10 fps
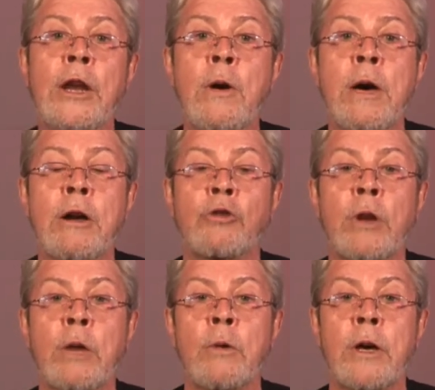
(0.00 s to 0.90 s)
know how a
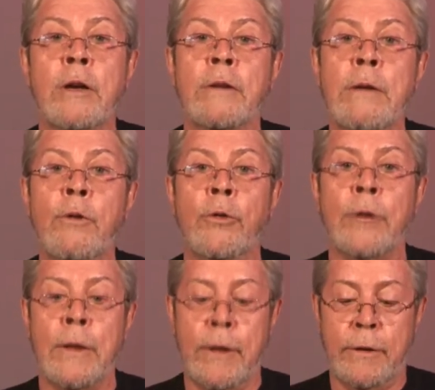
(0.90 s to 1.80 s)
trick works. They've all
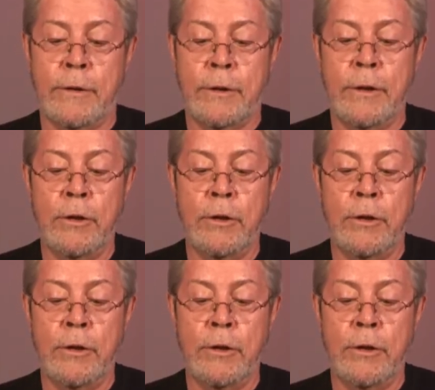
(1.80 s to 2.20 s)
seen this